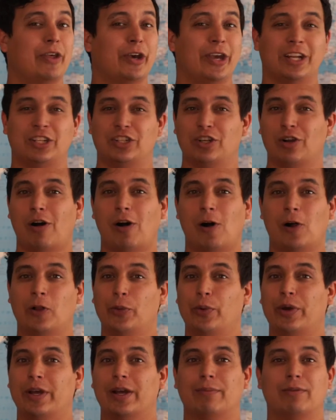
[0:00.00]
they'll get you all
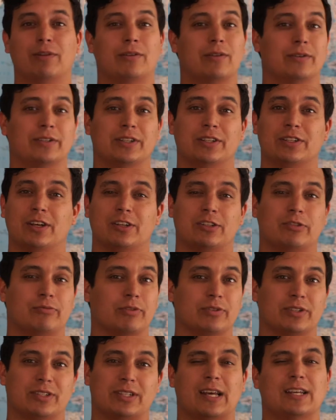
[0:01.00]
the way up to those
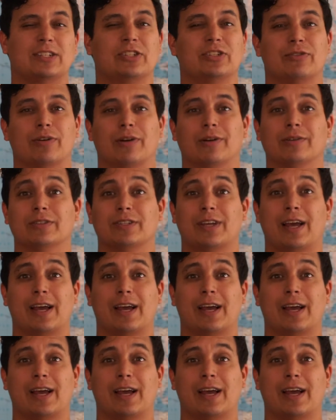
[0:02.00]
industrial-sized drones.